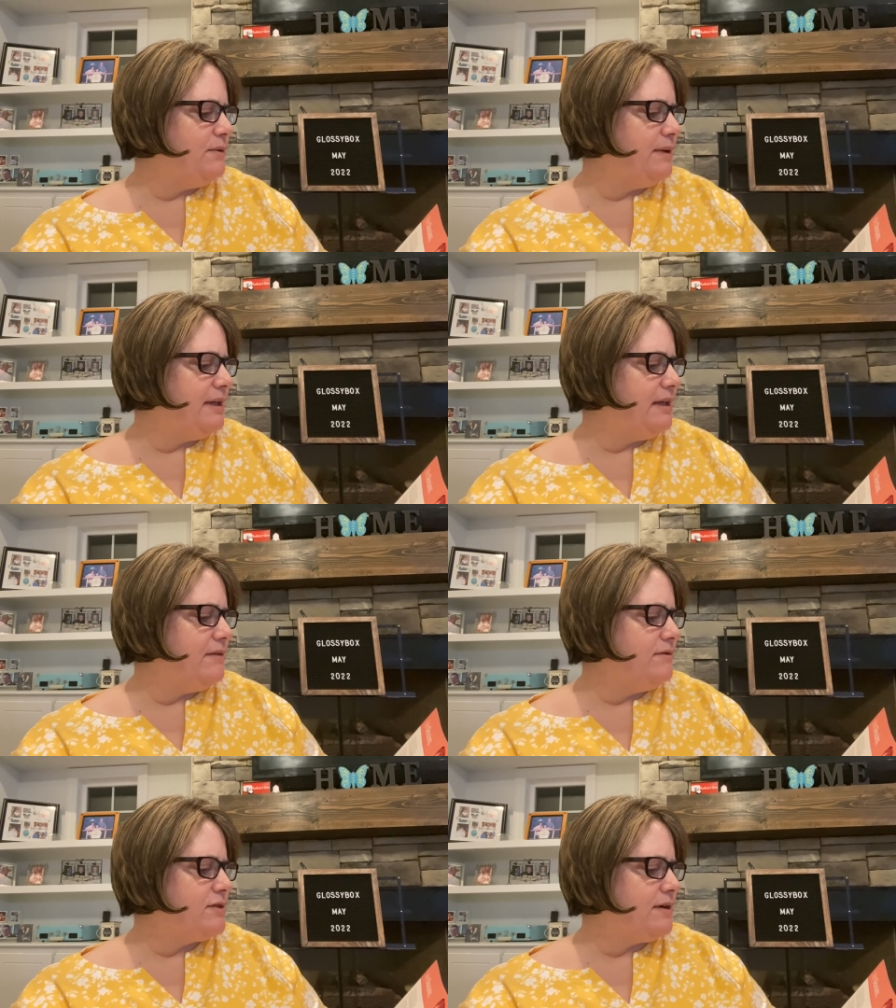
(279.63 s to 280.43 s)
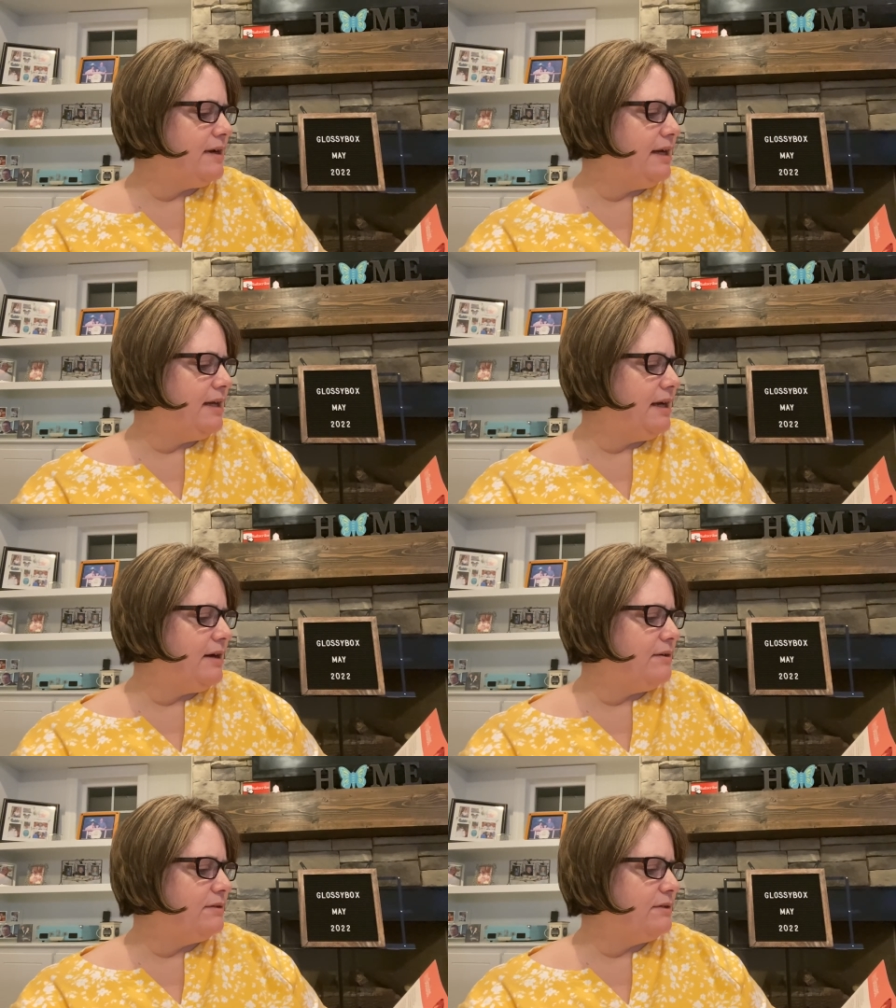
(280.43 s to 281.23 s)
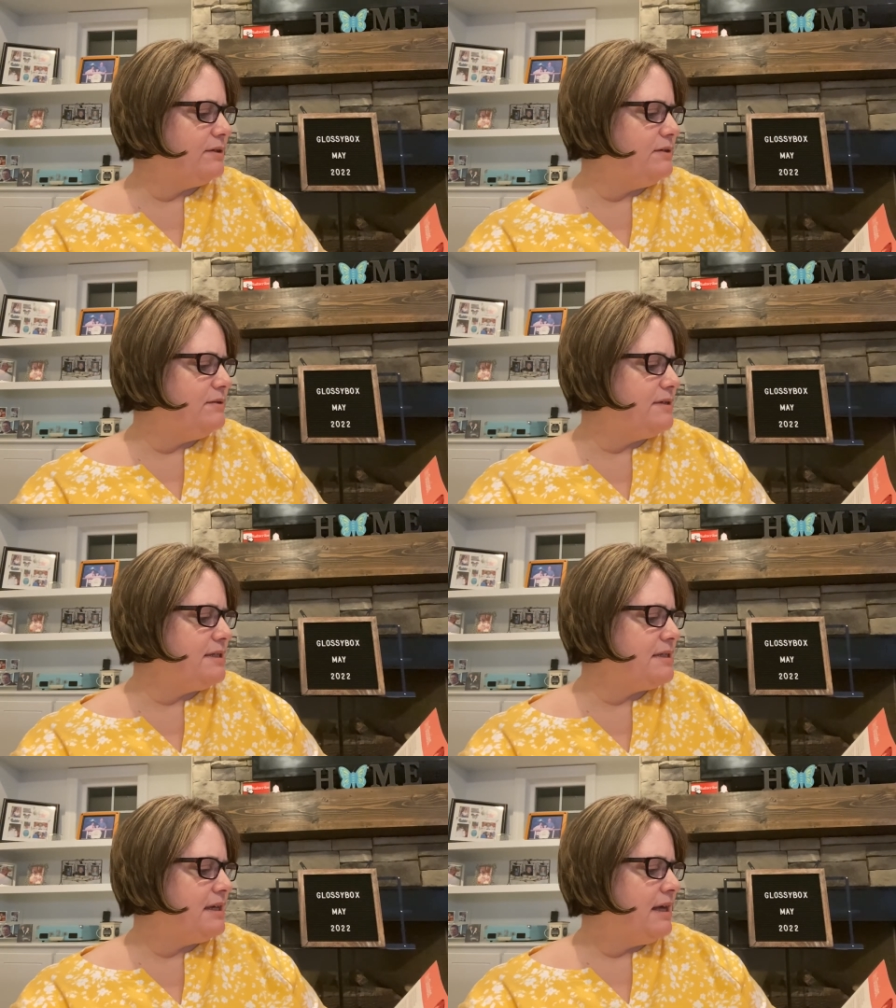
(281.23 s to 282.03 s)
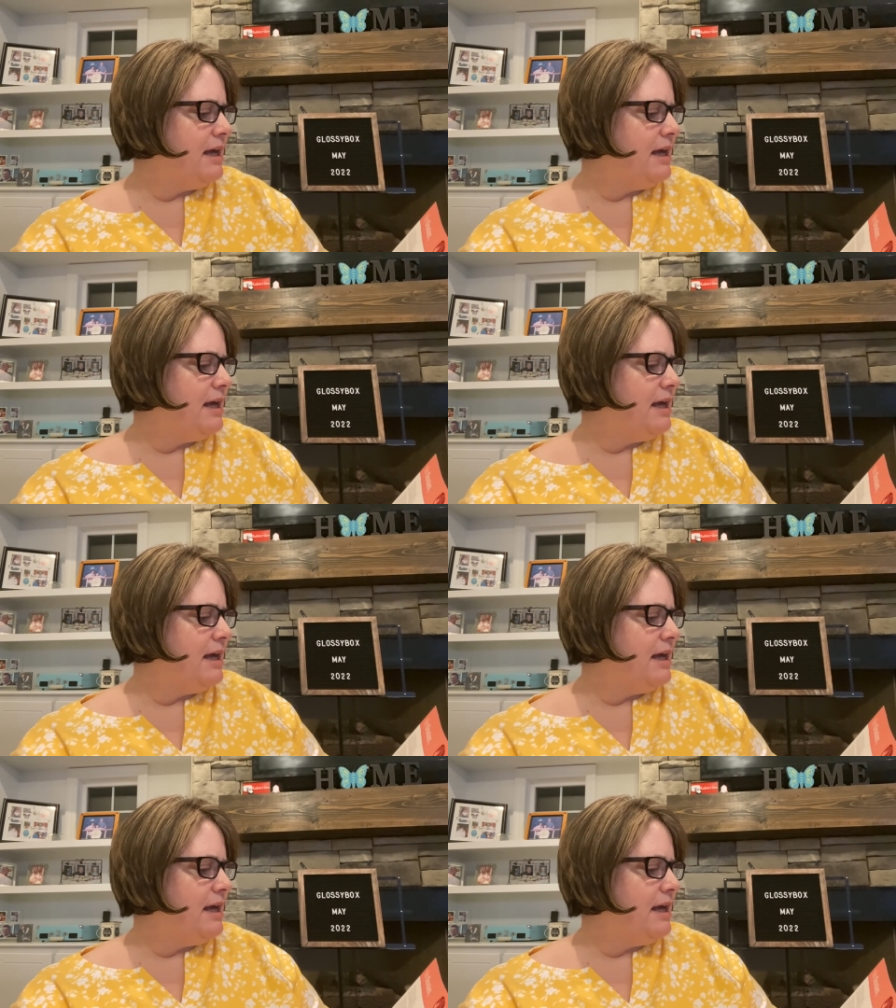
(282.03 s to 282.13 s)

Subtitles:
we love trying out the newest